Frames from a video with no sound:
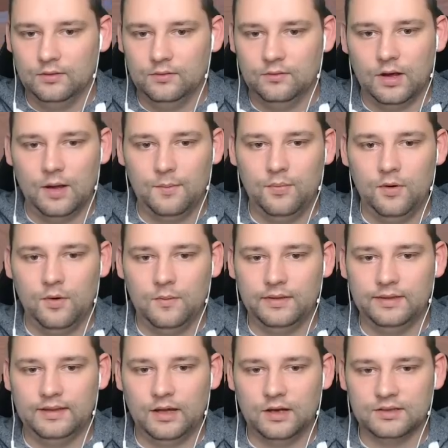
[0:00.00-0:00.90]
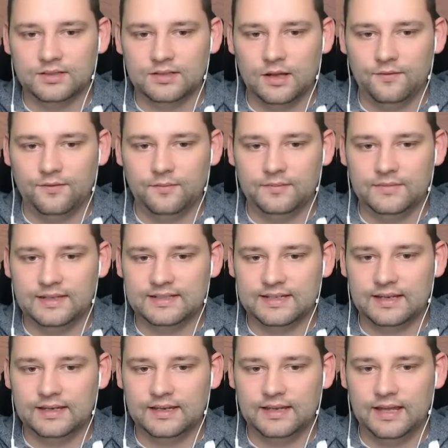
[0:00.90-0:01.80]
Right, I put them on, I start from
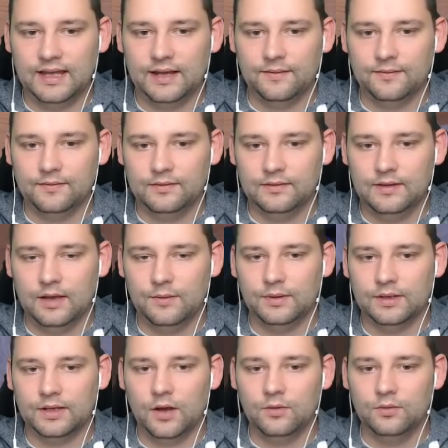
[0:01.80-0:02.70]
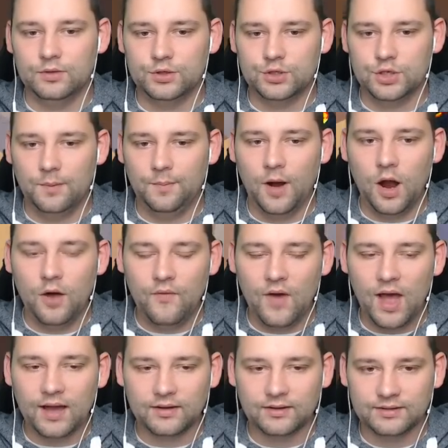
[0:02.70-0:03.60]
this end here. There we go. Jump
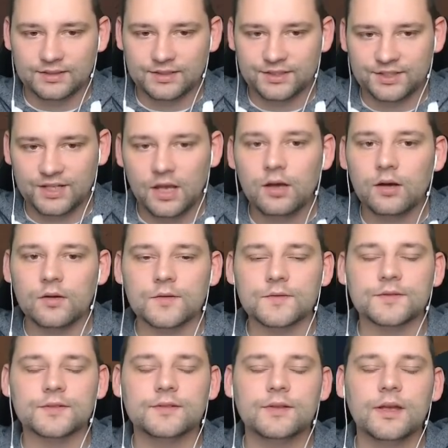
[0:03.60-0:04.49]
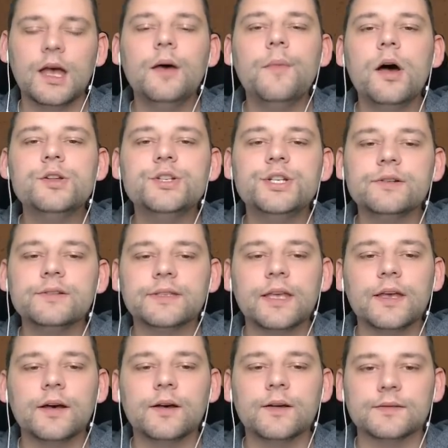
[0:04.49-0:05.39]
over. Skills. Emoji
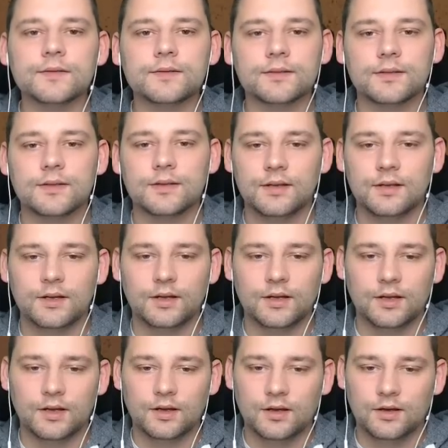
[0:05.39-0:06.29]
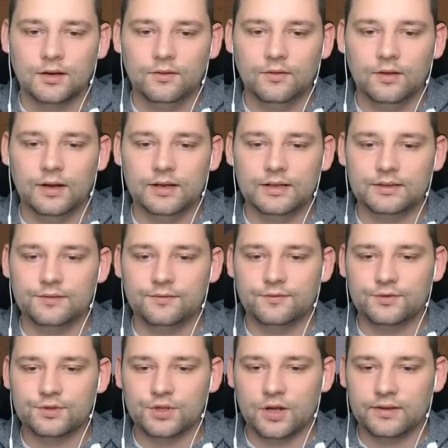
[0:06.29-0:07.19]
skills. Right,
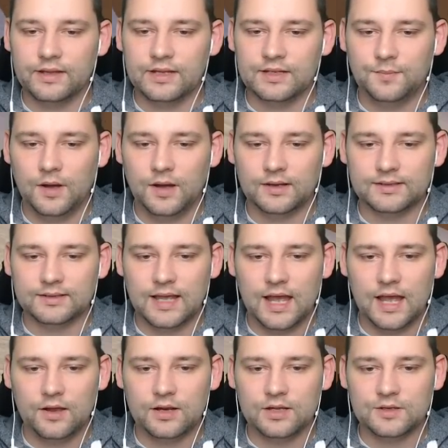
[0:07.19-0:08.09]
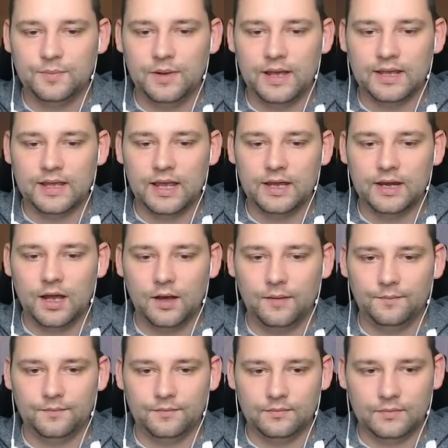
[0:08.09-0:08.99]
let's check this box out. Let's pick it
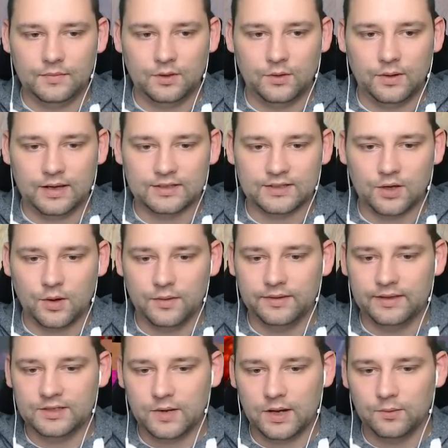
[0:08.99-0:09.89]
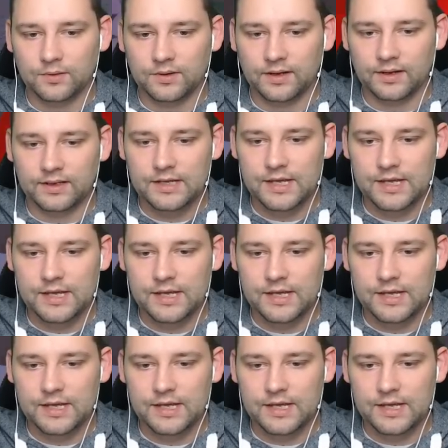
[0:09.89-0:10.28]
up. Cricket's going this way, wouldn't it?